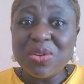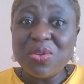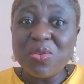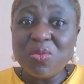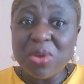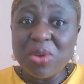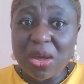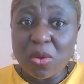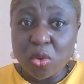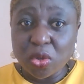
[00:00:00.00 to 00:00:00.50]

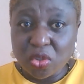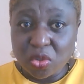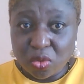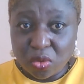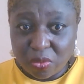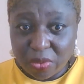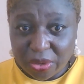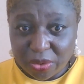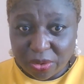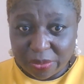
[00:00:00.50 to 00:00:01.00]
When I was
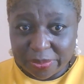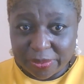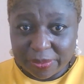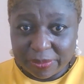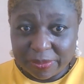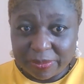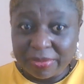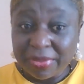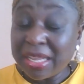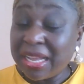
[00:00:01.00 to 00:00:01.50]
growing up,
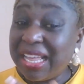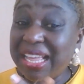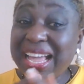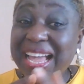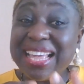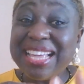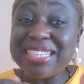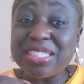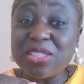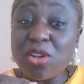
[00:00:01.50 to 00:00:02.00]

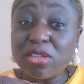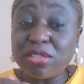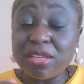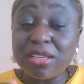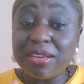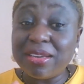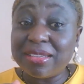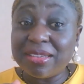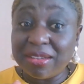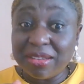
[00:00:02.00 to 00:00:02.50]
it's not,
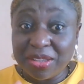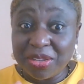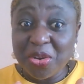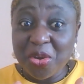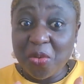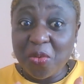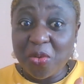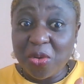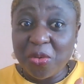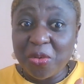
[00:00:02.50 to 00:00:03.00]
you
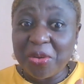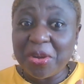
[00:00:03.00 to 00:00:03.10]
know,